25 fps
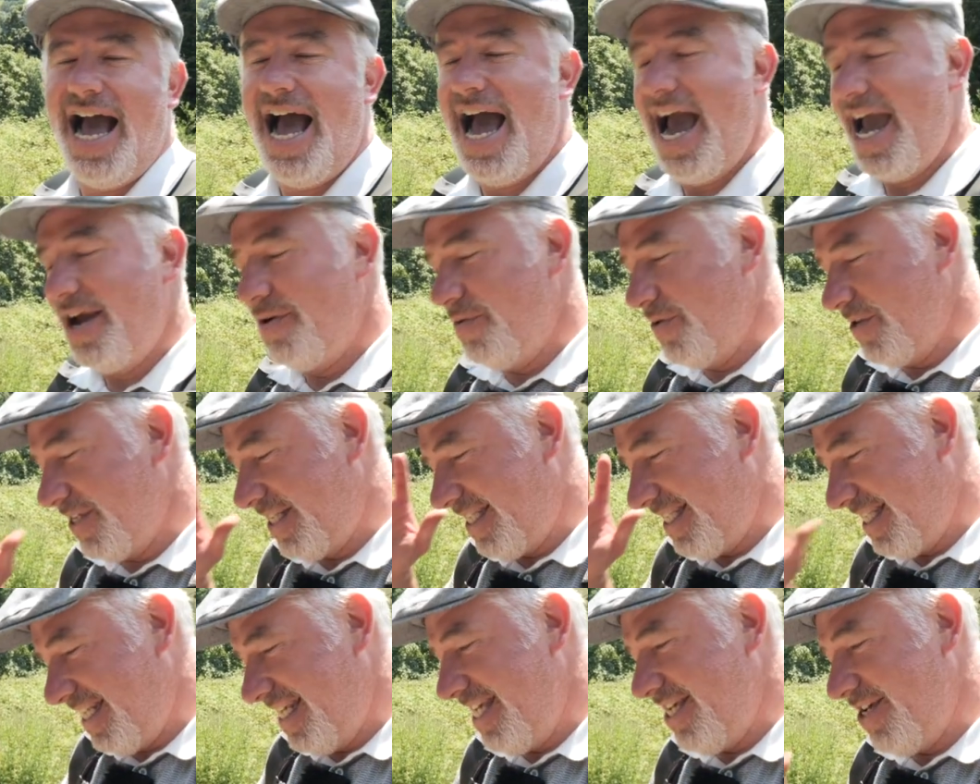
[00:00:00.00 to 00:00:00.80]
I will
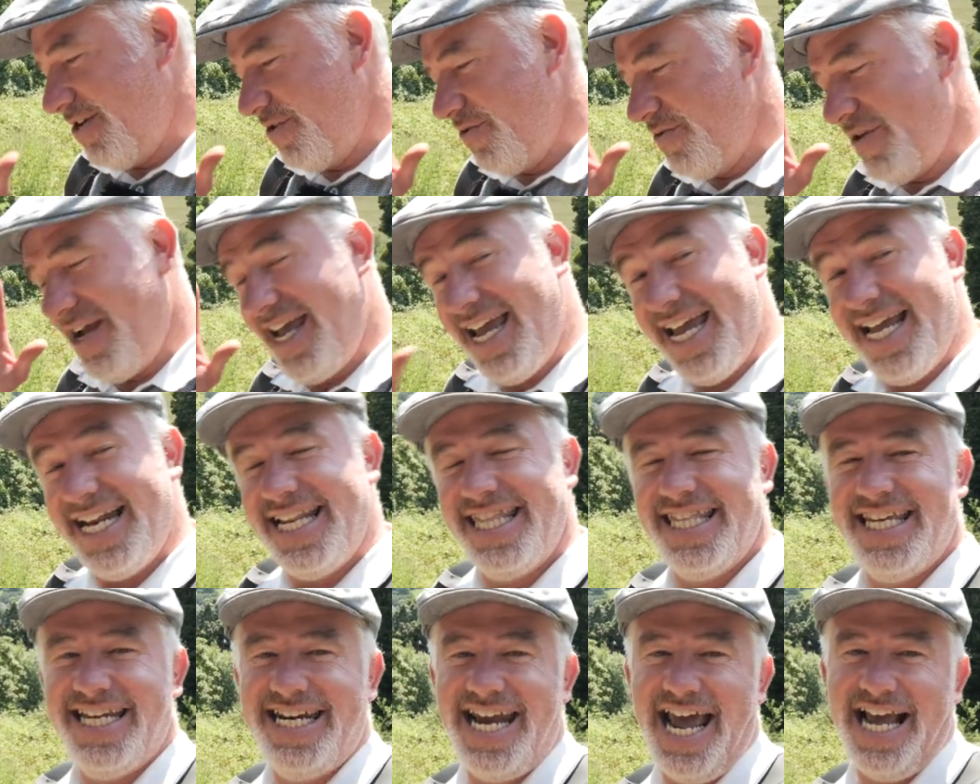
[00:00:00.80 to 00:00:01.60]
see you
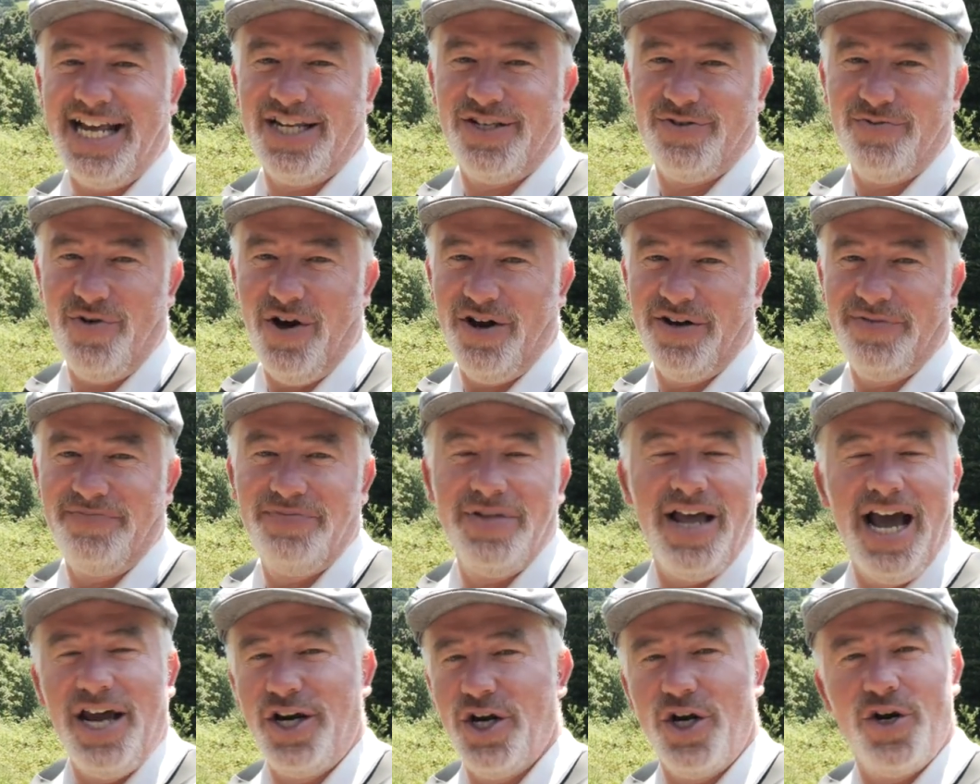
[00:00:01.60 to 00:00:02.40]
in the next one.
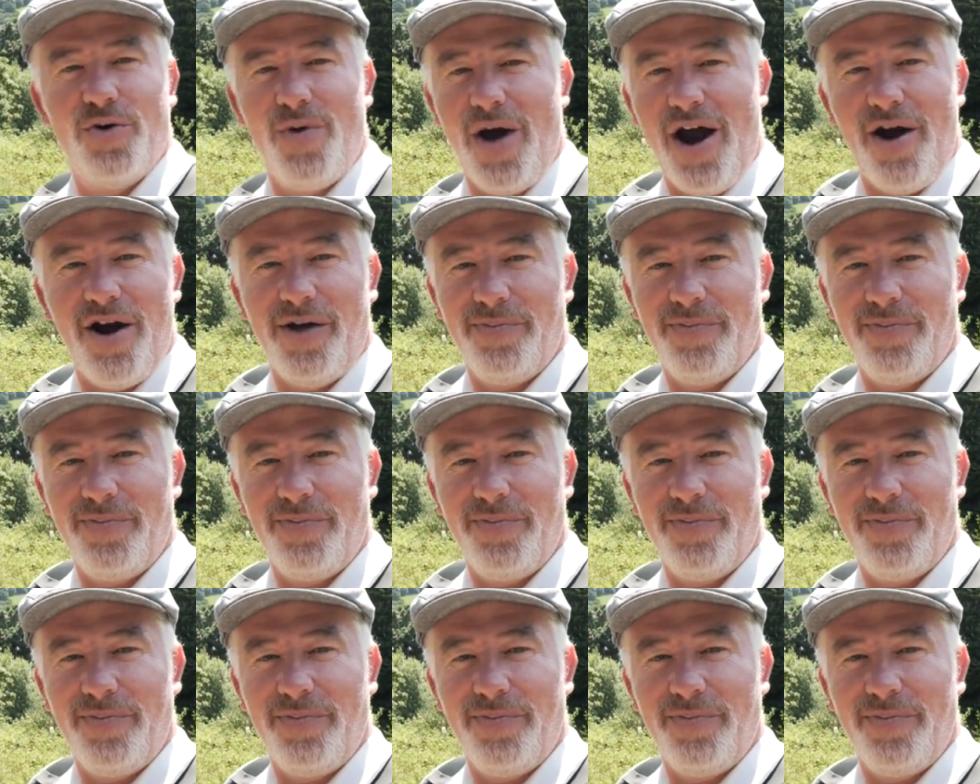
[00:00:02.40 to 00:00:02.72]
I don't know where